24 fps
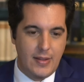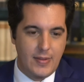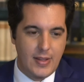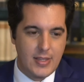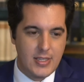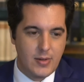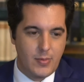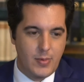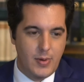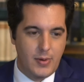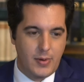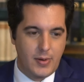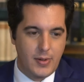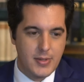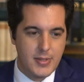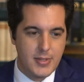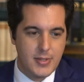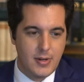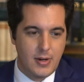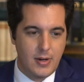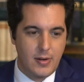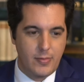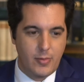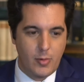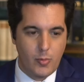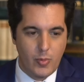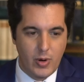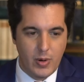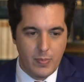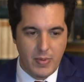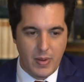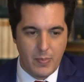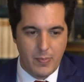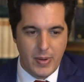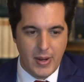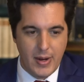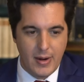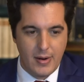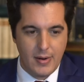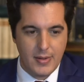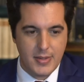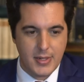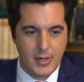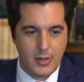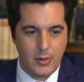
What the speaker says: And that's a real concern for would-be parents,